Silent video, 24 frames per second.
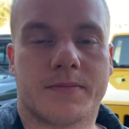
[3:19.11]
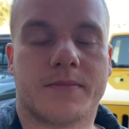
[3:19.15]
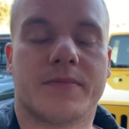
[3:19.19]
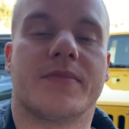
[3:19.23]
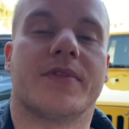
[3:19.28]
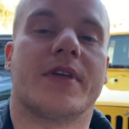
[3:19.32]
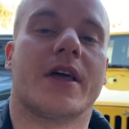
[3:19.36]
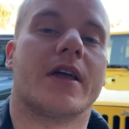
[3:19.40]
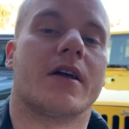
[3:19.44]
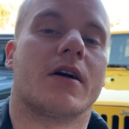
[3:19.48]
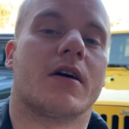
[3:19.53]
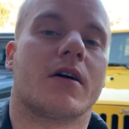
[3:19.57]

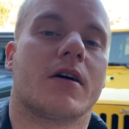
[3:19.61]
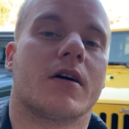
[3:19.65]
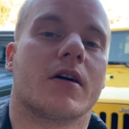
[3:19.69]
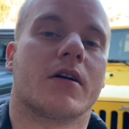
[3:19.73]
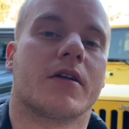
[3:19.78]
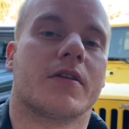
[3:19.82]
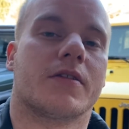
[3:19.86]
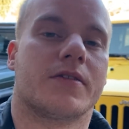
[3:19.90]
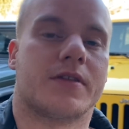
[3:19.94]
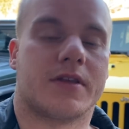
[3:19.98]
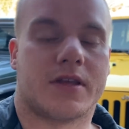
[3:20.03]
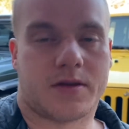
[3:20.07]
They are
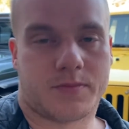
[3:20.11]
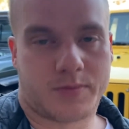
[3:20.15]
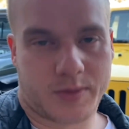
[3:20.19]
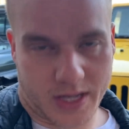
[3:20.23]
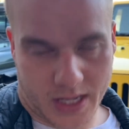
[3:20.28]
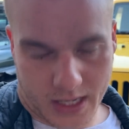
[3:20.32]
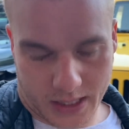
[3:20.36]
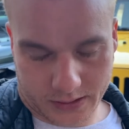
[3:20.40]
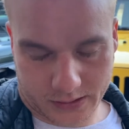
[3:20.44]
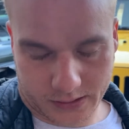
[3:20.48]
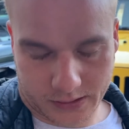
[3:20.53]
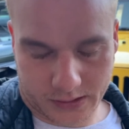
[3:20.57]
the
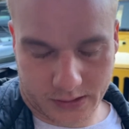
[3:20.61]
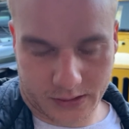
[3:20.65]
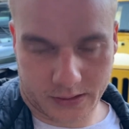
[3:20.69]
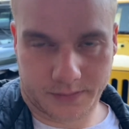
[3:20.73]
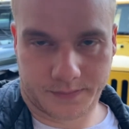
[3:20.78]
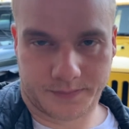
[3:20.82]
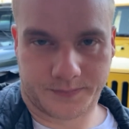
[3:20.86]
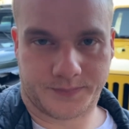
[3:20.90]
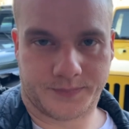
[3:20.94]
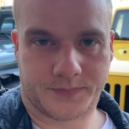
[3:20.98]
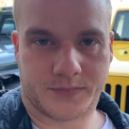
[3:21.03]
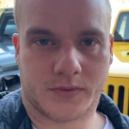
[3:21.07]
best.
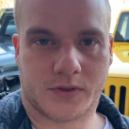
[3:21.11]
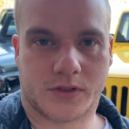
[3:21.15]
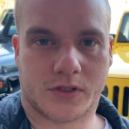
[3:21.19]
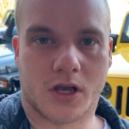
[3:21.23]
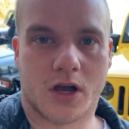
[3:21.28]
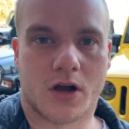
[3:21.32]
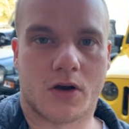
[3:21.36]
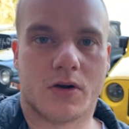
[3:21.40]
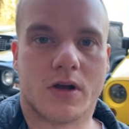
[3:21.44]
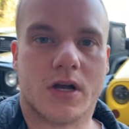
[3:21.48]
So,